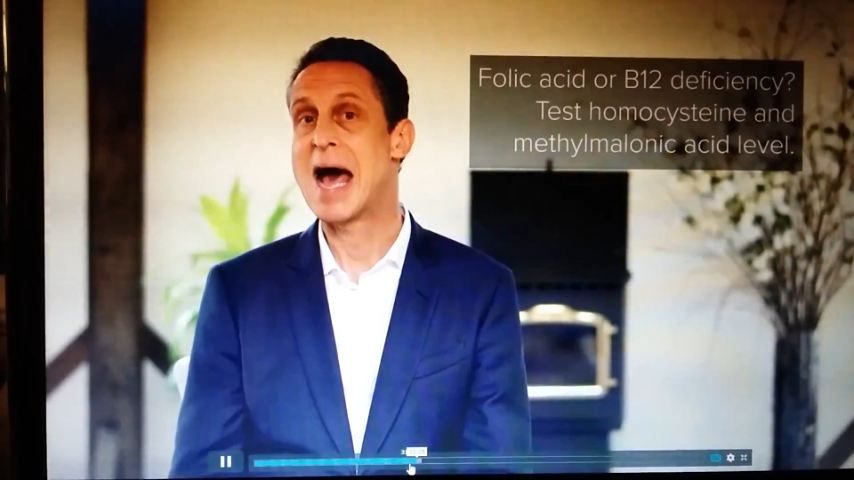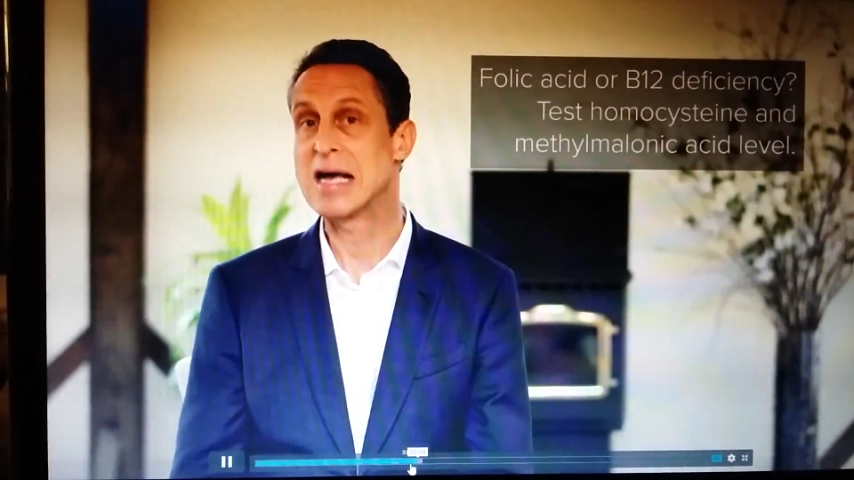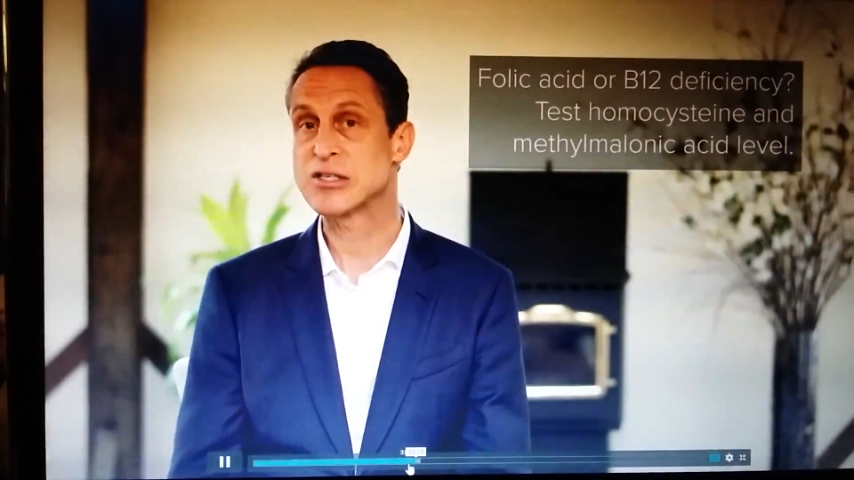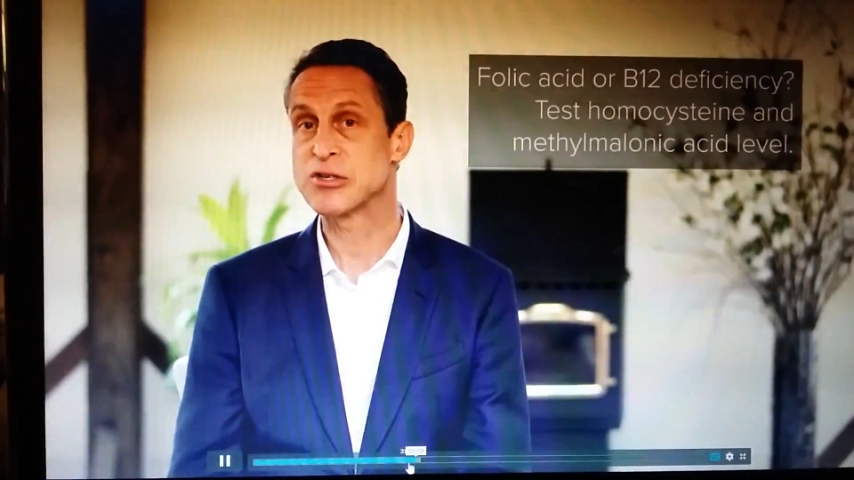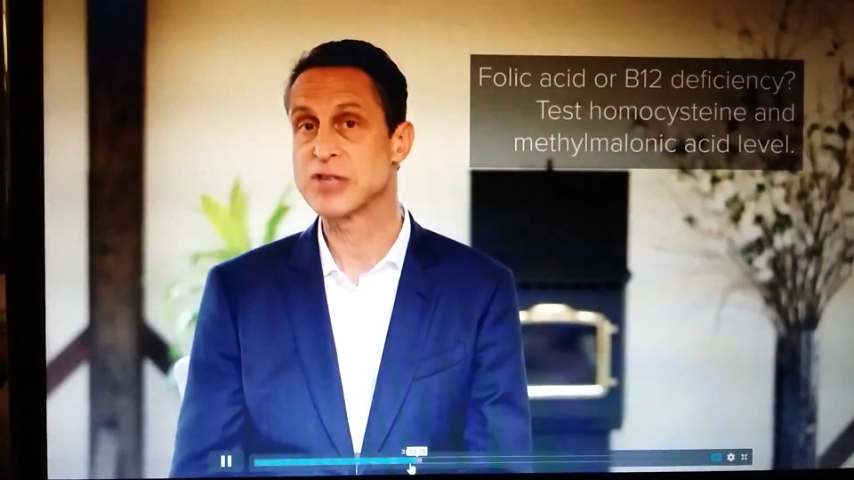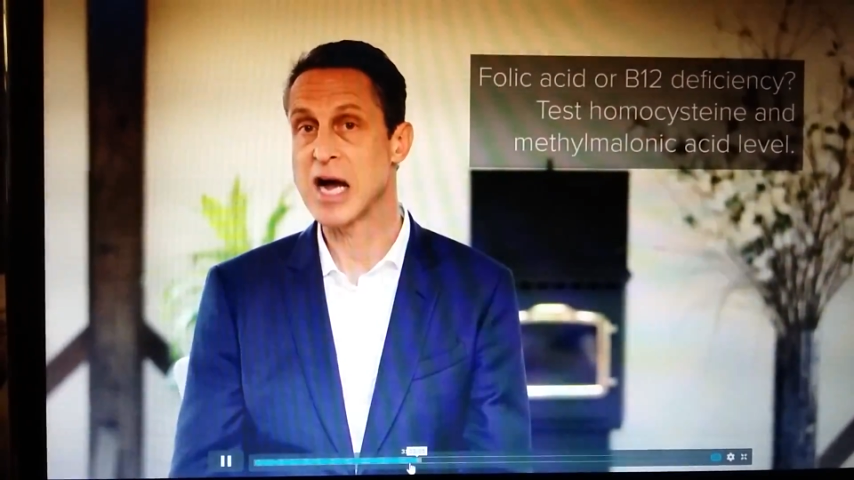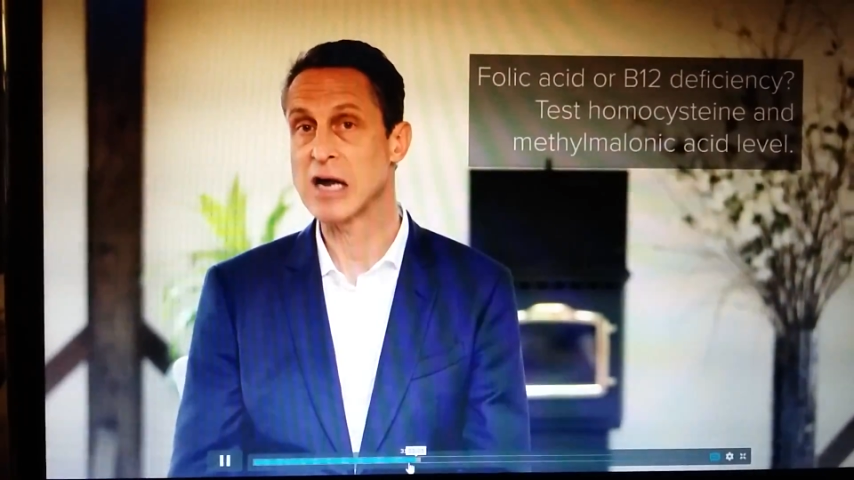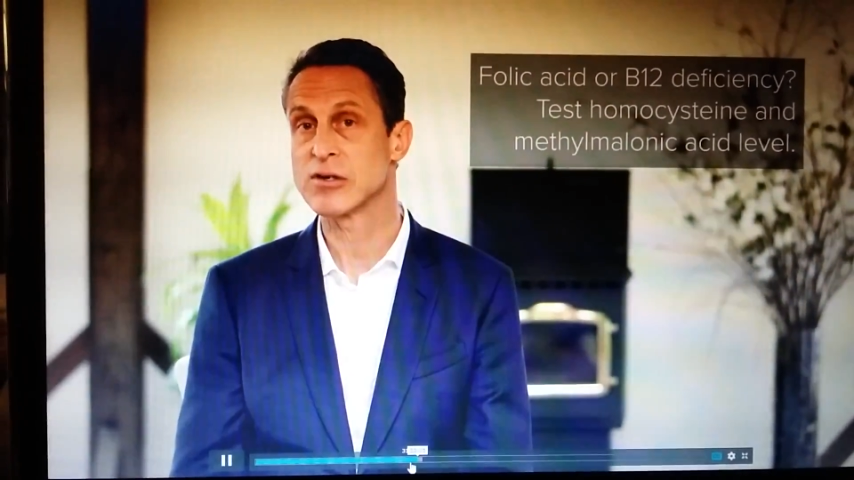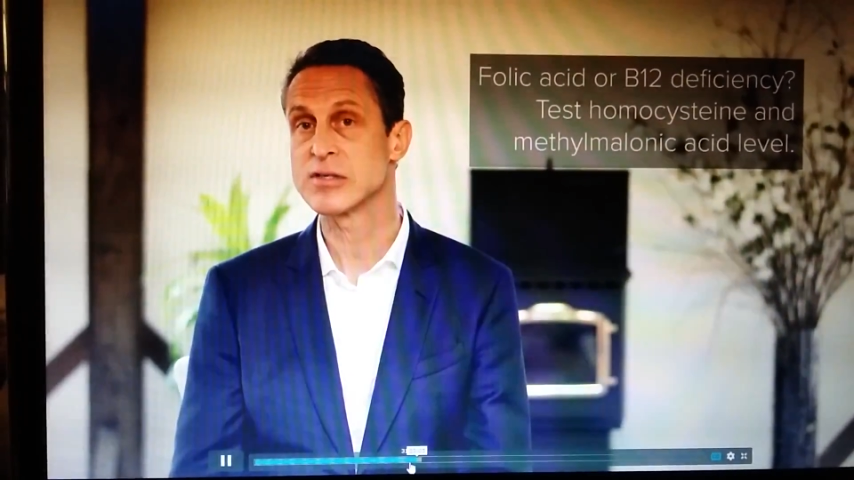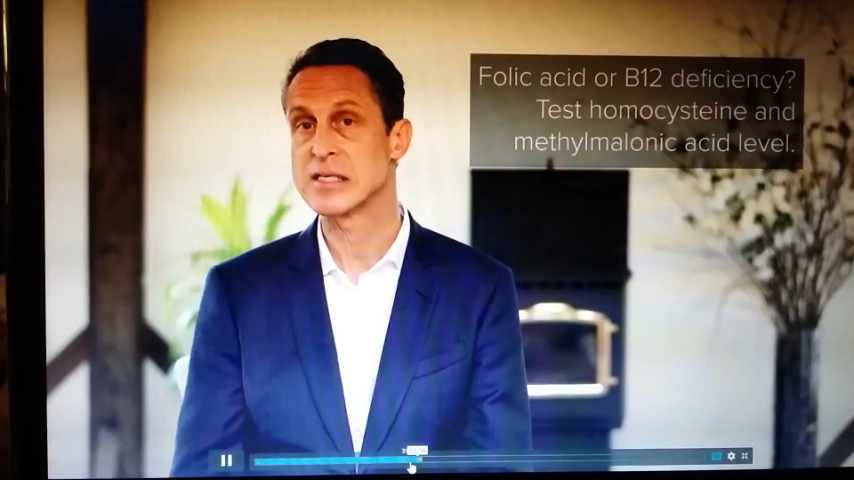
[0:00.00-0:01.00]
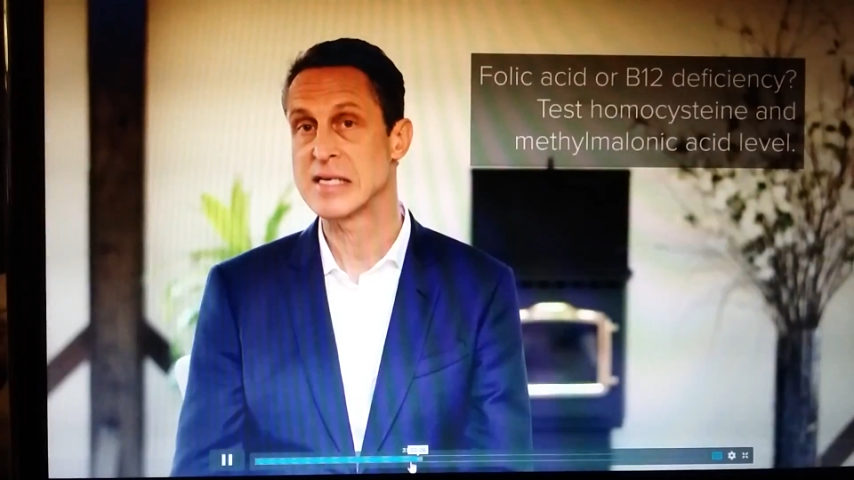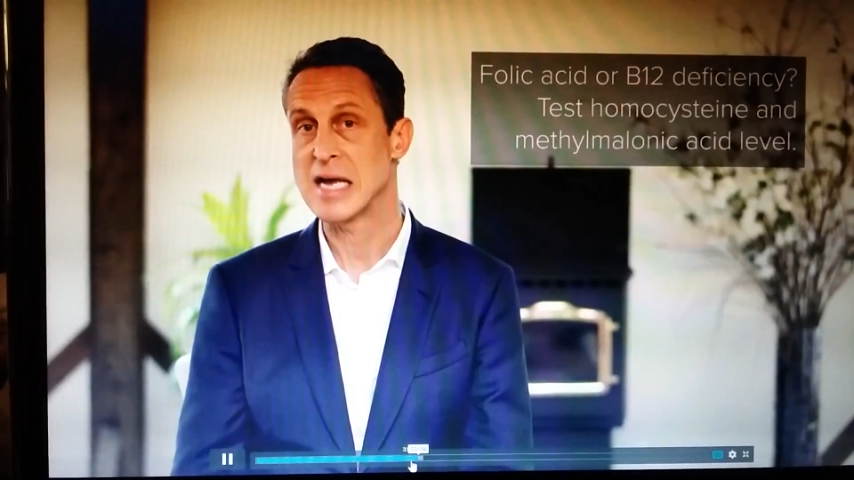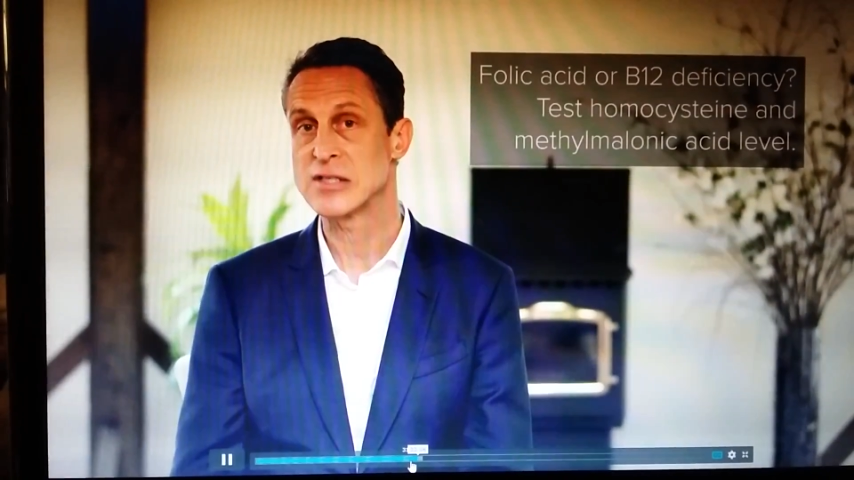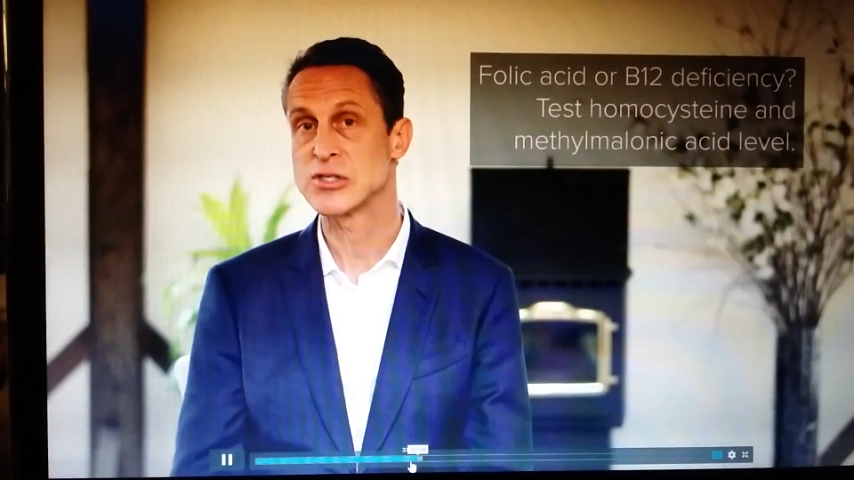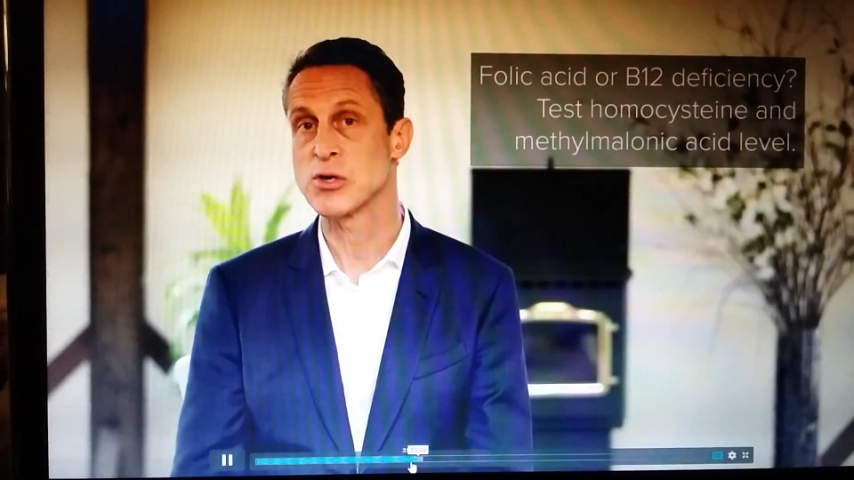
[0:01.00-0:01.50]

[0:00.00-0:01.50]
Ask your doctor to test